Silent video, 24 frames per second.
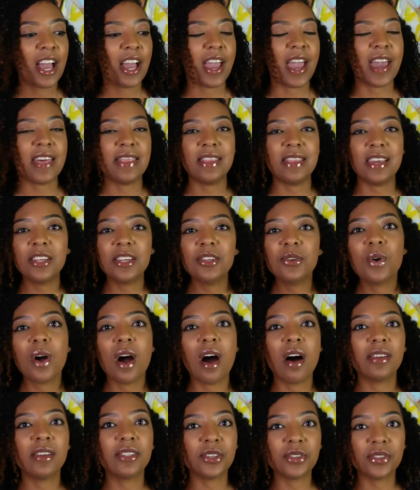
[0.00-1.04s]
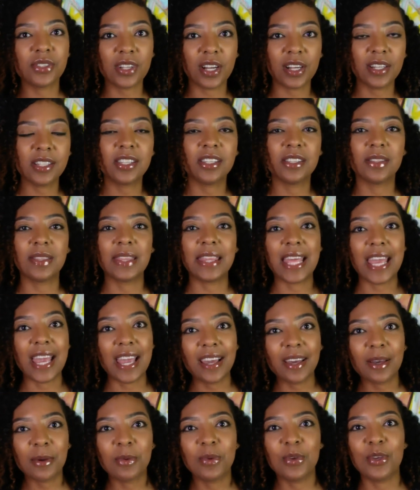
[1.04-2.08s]
And then you also start to
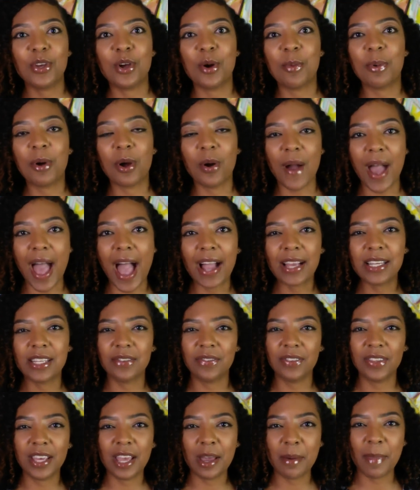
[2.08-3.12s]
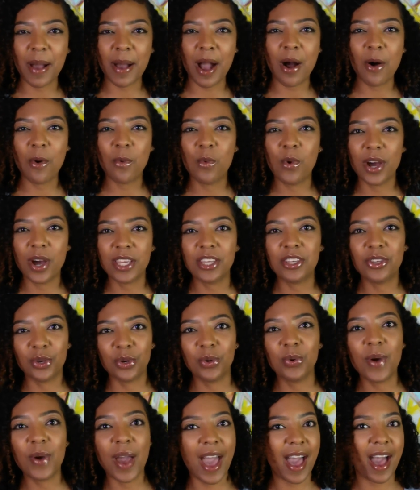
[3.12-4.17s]
think, proactively about what
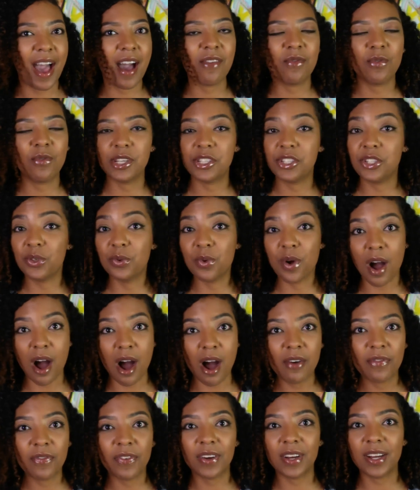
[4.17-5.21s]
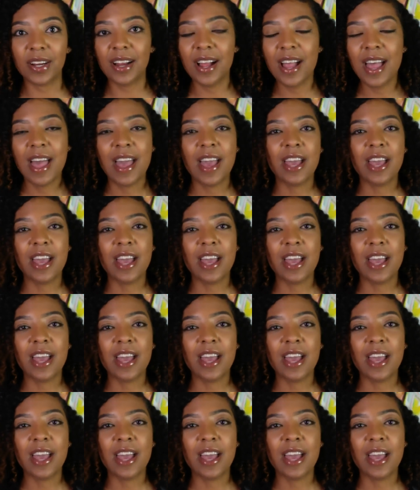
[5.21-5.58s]
you have, what you offer.